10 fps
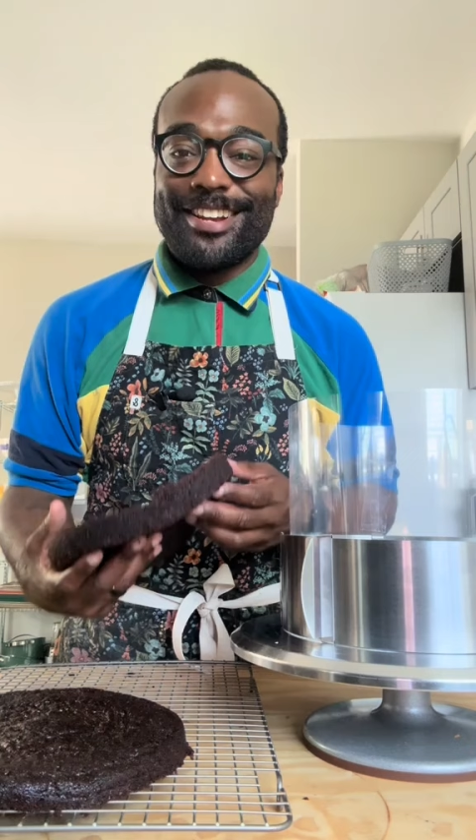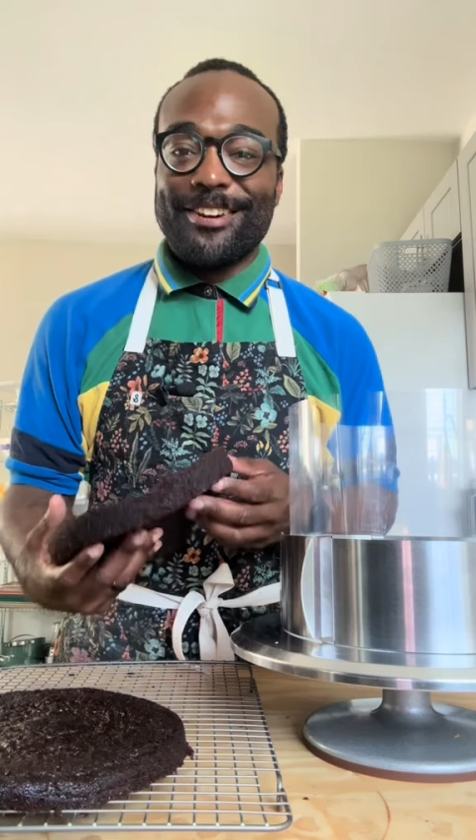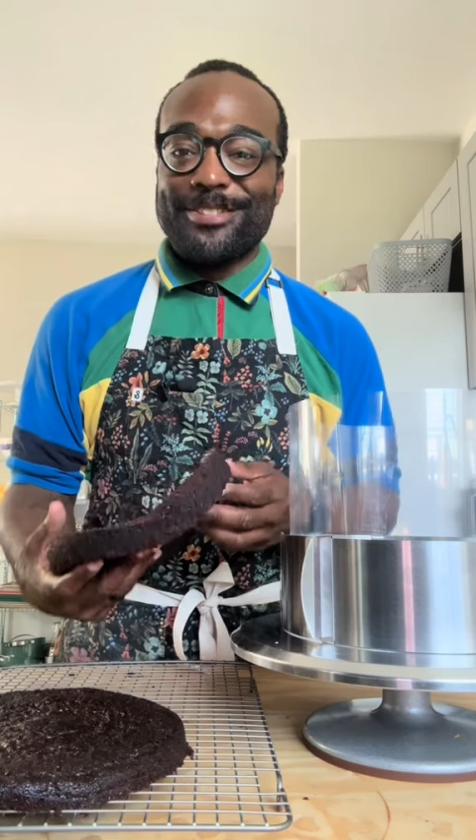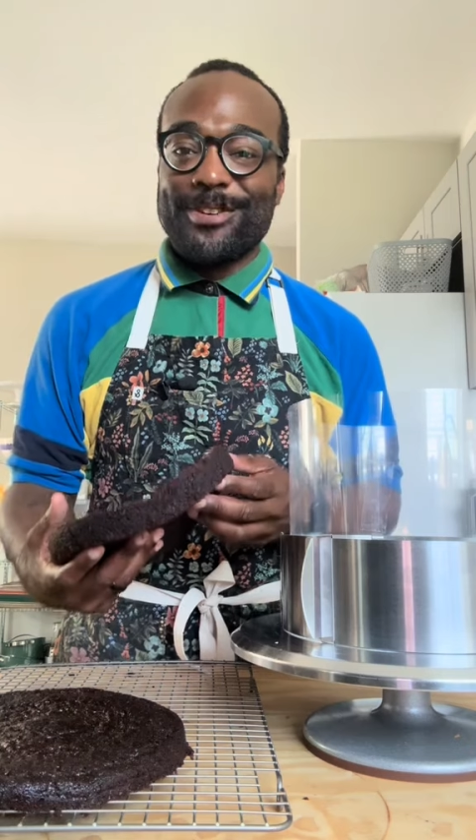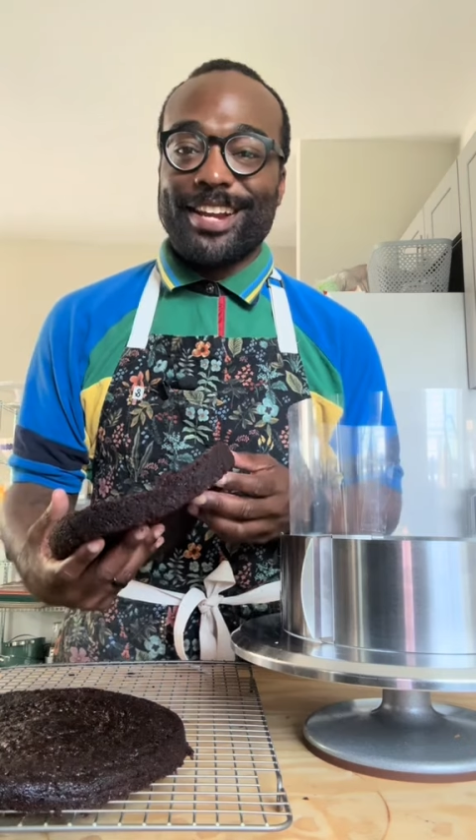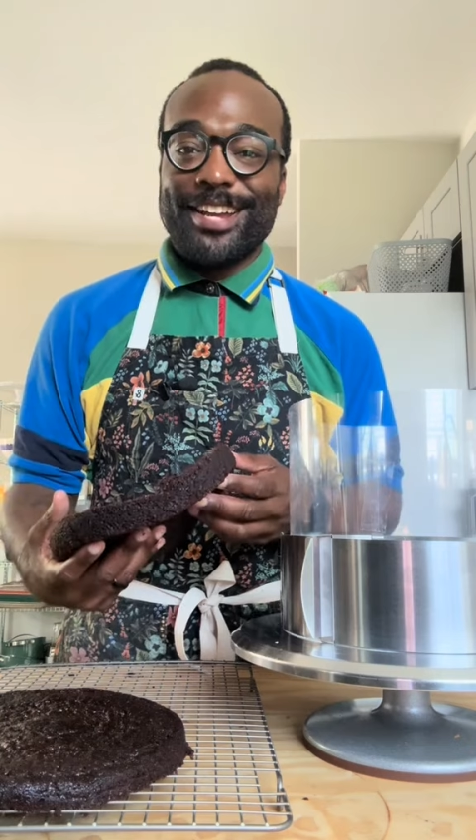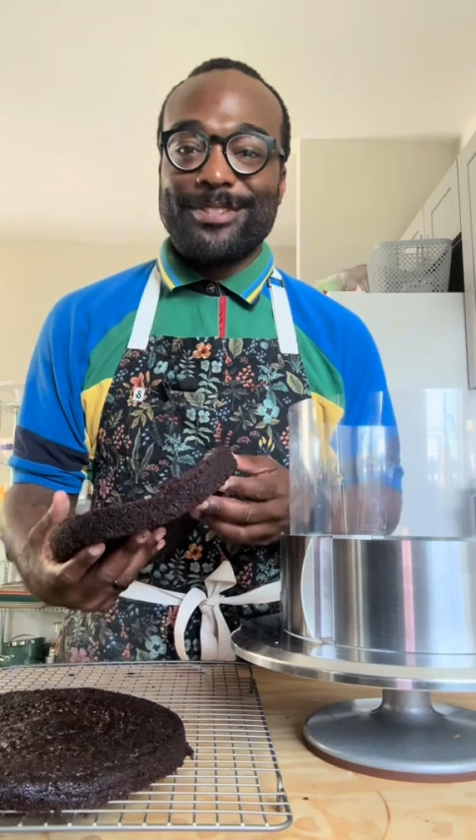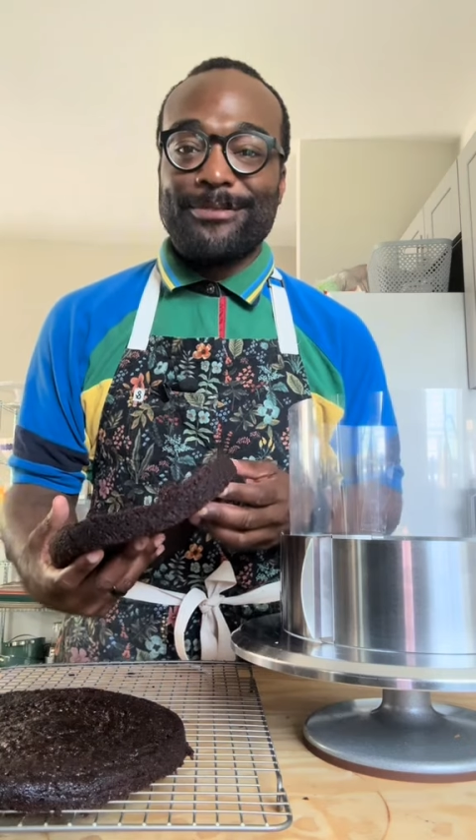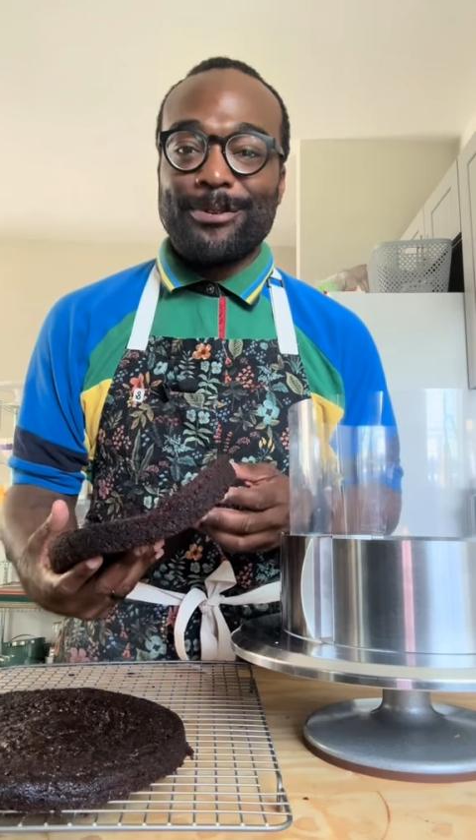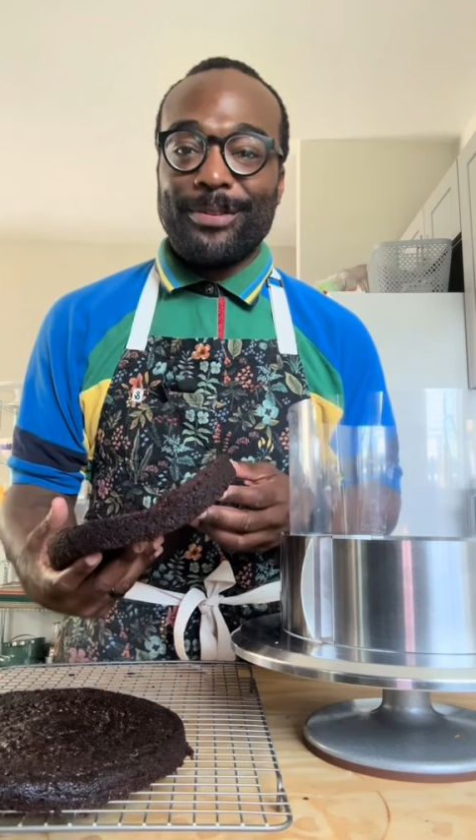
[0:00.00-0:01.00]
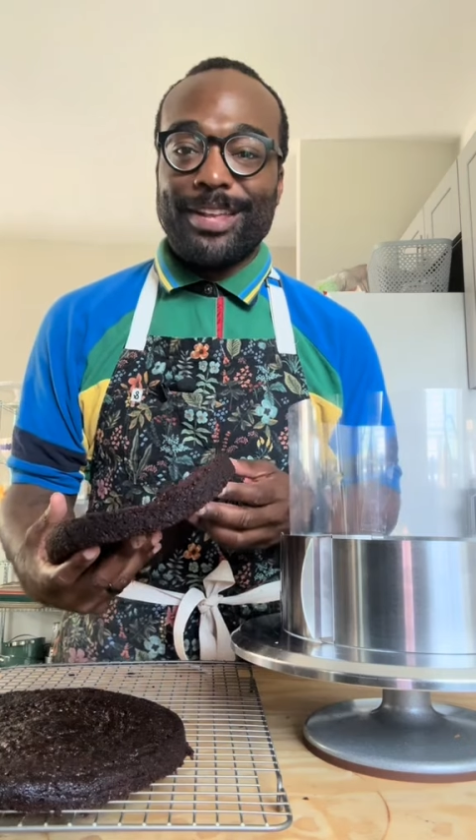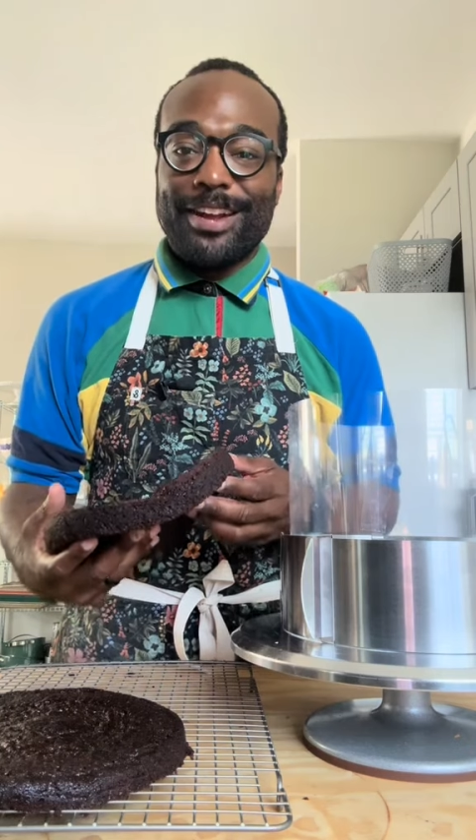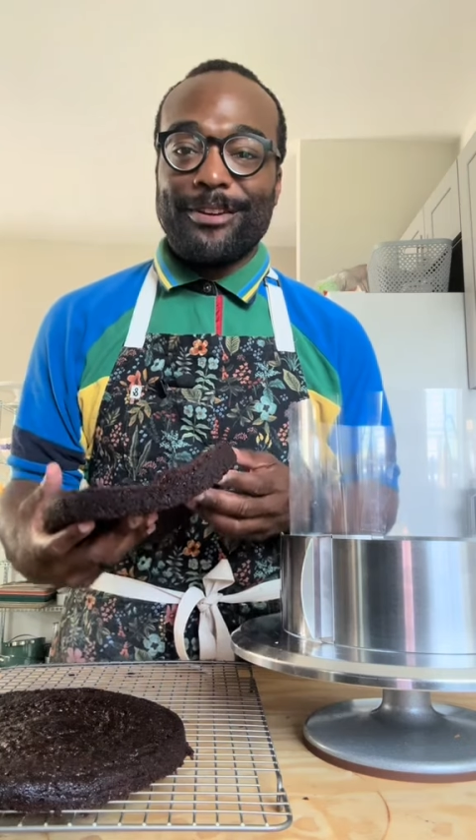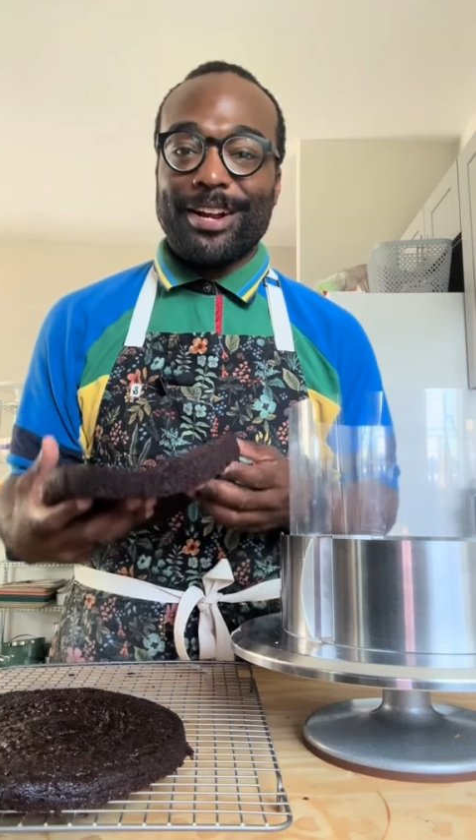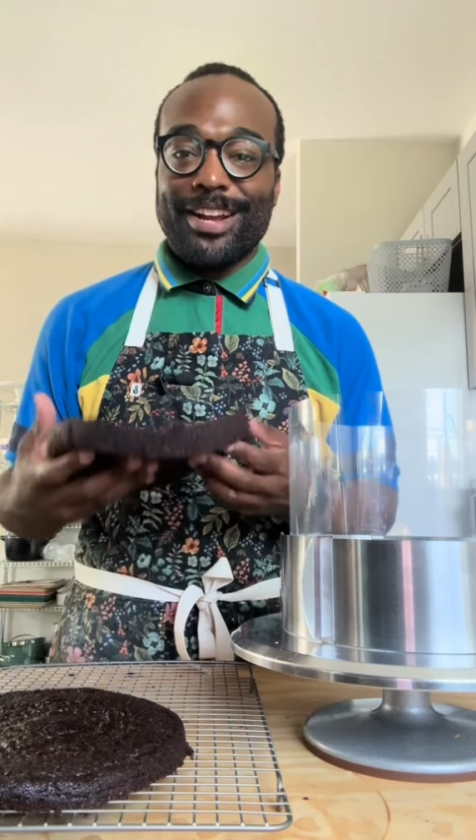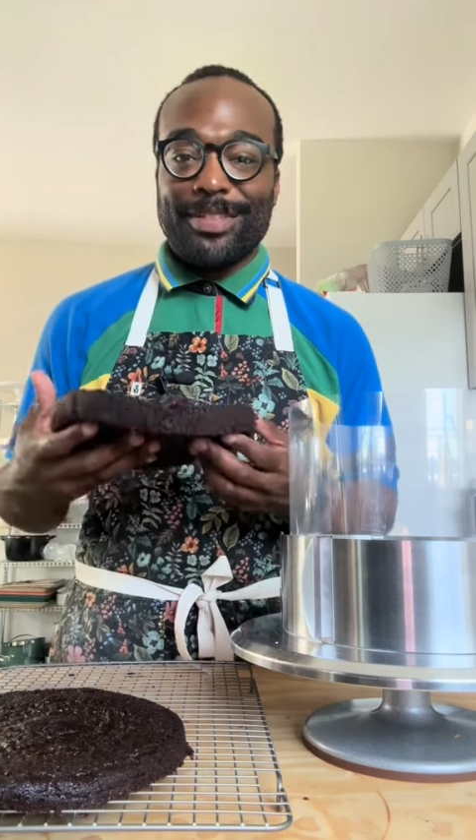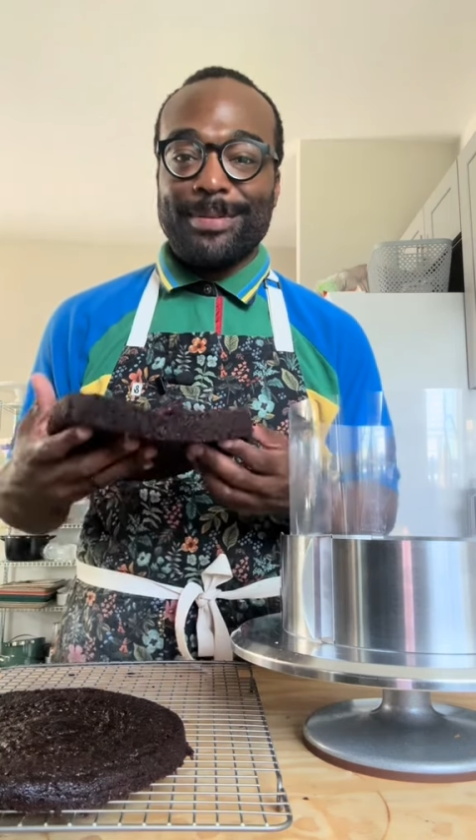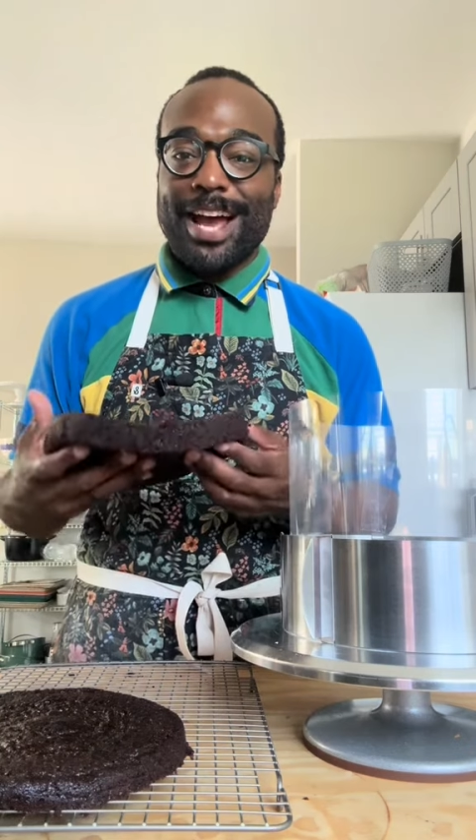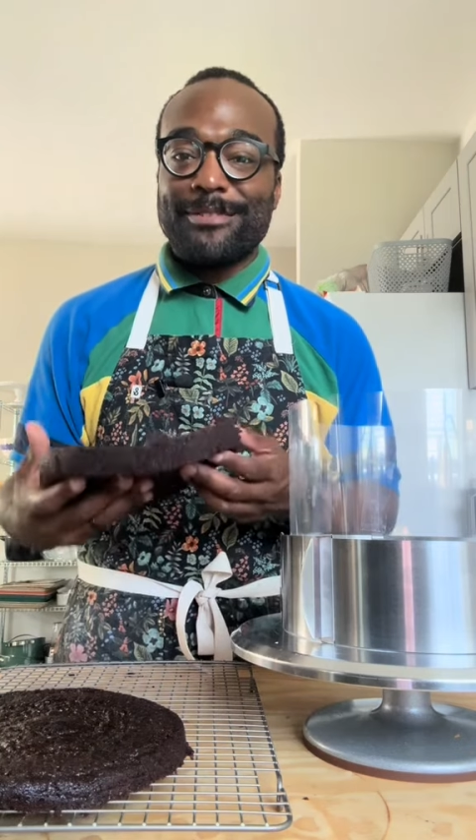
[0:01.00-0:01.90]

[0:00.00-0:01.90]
Alright, so our cakes have cooled, then I've already cut them in half,